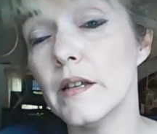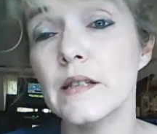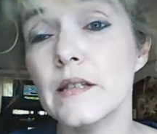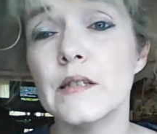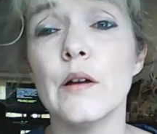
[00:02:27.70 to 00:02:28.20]

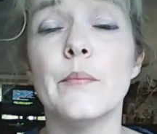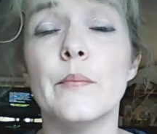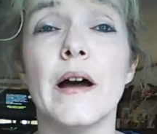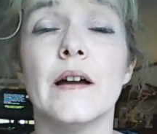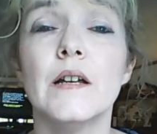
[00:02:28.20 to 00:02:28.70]
And so
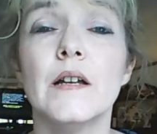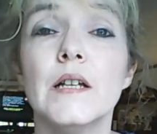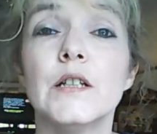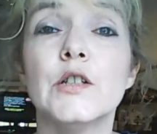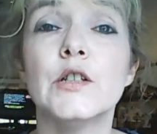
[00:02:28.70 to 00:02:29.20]
by
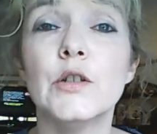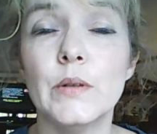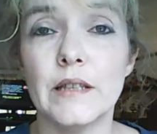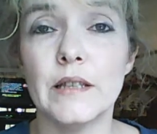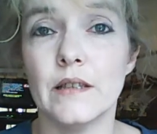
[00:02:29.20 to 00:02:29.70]

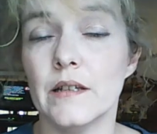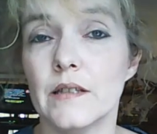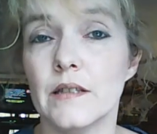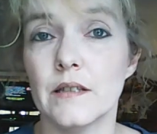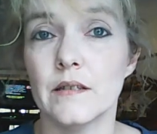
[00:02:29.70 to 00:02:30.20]
doing
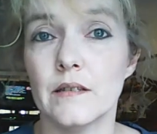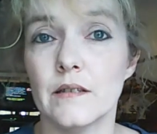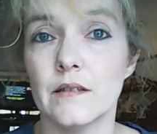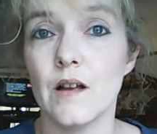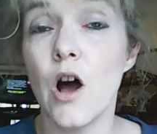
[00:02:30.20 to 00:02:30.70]
these
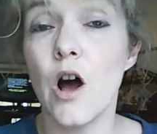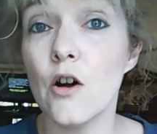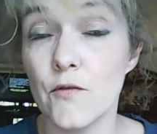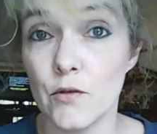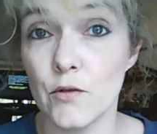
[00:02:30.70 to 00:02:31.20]

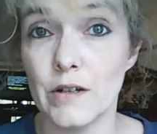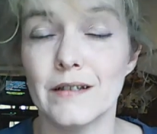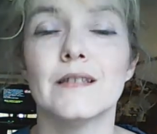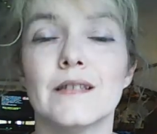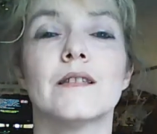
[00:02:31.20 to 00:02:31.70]

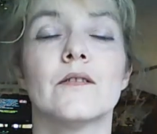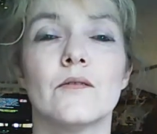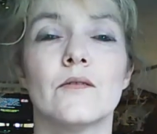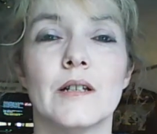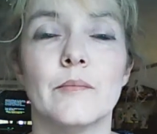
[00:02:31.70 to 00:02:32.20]
offerings
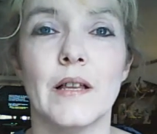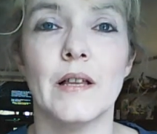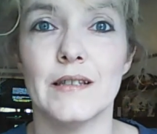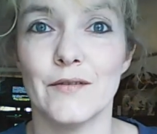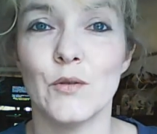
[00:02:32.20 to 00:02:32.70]
in
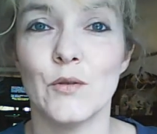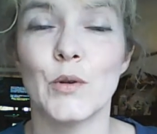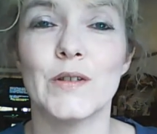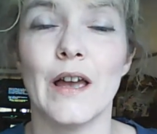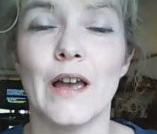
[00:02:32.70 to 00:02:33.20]
place of the
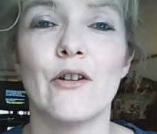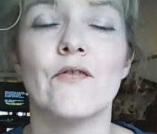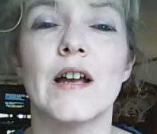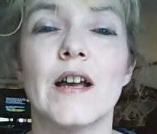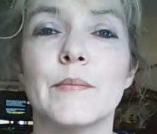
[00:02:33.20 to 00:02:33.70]
word
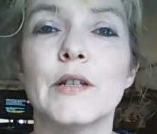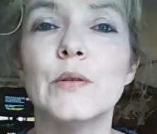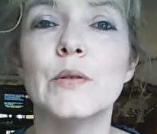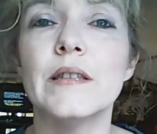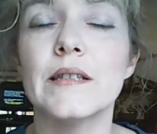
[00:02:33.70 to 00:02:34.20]
sacrifice, by
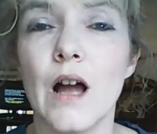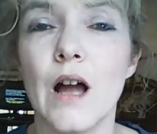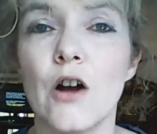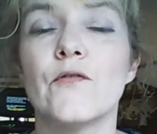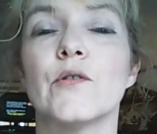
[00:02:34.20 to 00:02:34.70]
doing these
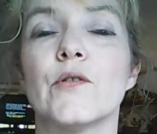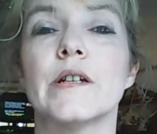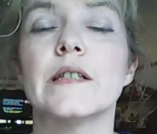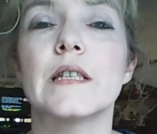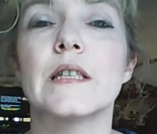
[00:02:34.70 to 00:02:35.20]

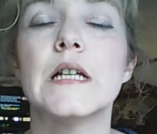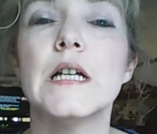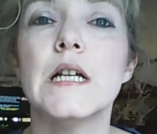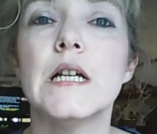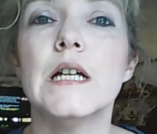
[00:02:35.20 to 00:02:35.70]
offerings
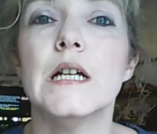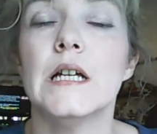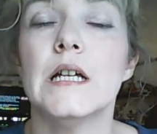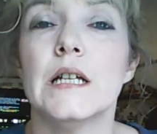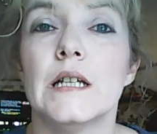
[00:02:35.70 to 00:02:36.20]

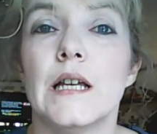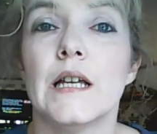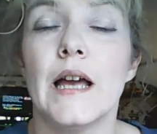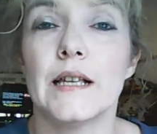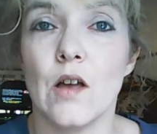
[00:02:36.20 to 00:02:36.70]

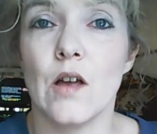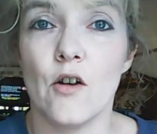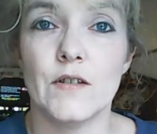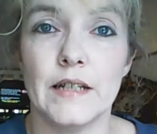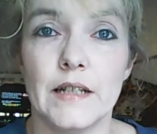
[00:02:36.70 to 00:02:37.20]
as
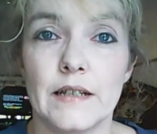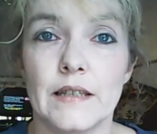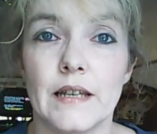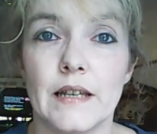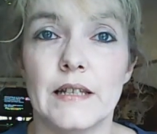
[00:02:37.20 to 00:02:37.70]
often
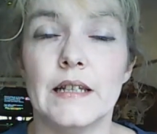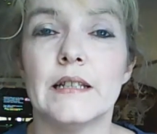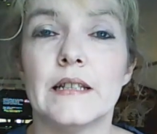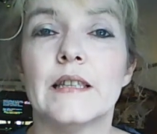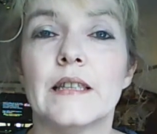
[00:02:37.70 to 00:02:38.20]
as they
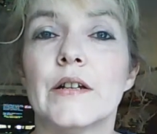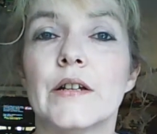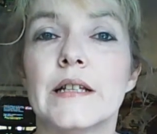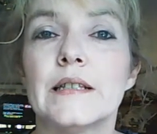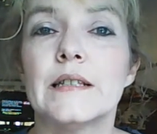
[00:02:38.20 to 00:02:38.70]
did, they're
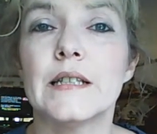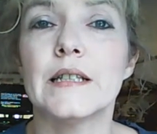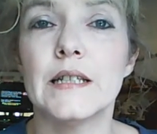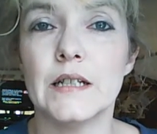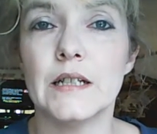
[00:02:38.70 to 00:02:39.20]

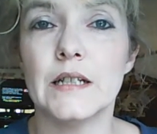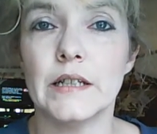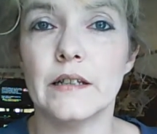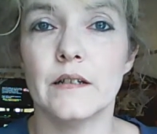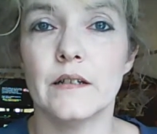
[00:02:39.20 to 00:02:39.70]

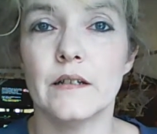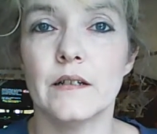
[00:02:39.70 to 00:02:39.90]
instilling